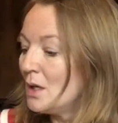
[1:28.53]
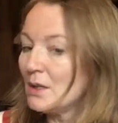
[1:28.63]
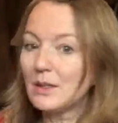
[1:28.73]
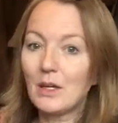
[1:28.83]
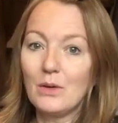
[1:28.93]

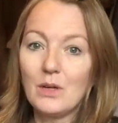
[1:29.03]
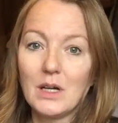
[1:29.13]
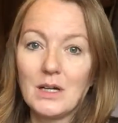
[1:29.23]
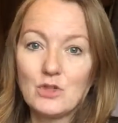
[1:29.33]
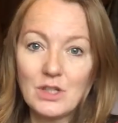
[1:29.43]
So
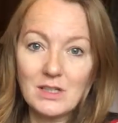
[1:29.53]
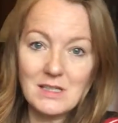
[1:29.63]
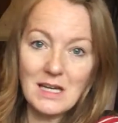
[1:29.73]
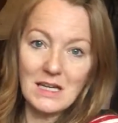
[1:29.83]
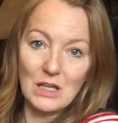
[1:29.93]
just
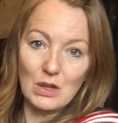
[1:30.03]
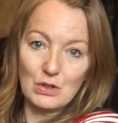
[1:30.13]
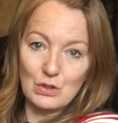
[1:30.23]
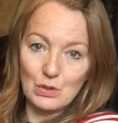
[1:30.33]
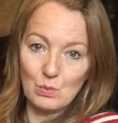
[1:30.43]
to take you
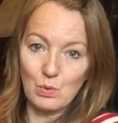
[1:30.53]
through